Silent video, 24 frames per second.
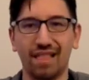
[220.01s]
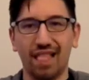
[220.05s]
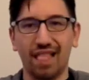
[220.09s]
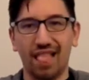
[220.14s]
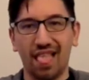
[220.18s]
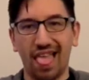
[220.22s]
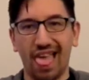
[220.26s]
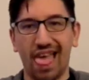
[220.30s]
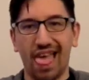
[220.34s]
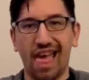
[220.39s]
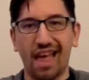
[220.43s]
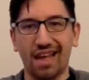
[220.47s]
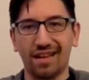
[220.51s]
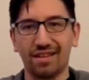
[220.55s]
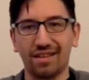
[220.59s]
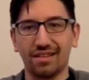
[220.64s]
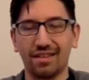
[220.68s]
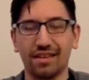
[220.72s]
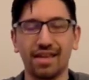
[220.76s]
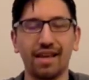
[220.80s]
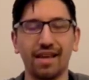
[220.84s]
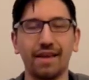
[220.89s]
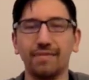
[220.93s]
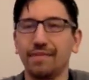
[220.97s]

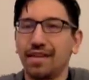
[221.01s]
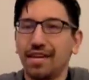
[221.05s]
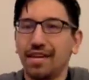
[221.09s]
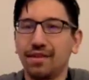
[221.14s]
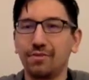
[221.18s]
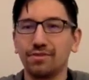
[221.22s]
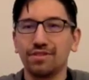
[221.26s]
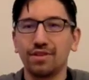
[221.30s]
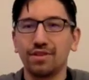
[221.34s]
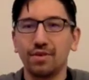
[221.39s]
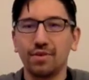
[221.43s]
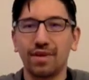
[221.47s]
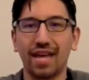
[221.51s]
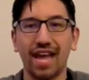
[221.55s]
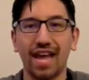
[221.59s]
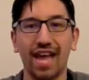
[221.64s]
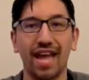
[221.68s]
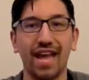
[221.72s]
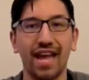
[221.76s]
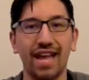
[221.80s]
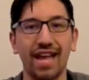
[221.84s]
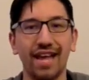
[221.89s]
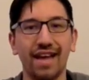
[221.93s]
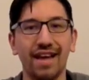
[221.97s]
I mean, it was
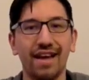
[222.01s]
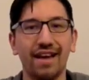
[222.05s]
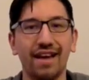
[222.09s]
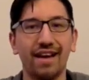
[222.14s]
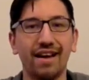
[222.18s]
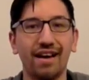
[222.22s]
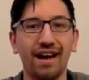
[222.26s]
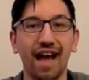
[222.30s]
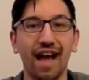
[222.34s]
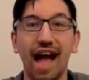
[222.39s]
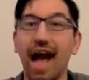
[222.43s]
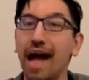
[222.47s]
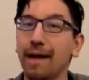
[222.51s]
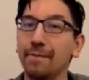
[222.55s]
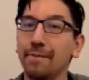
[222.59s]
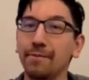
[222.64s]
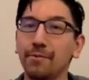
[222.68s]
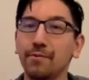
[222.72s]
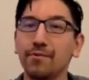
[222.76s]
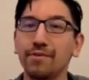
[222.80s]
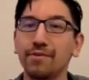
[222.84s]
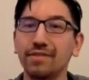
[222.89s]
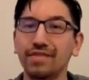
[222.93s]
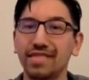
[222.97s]
okay. I'm
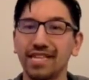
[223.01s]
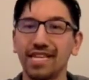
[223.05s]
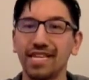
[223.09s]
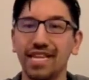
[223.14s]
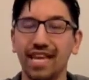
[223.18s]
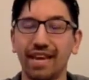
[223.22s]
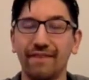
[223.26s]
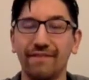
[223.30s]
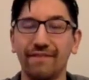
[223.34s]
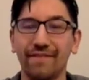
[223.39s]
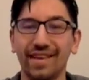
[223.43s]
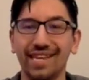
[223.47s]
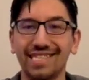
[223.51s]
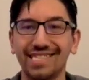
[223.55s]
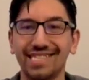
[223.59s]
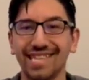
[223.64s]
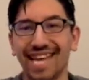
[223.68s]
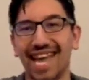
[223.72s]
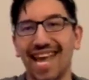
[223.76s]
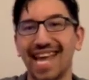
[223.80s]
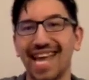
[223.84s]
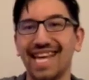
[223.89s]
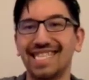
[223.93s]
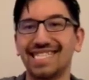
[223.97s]
going to give it
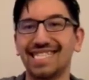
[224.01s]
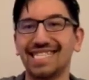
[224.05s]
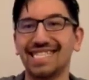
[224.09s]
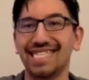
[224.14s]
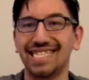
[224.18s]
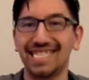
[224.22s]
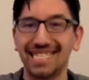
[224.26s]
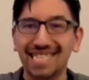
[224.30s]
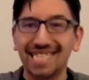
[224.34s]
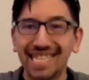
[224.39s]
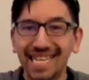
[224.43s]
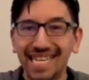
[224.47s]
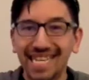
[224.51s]
a C-.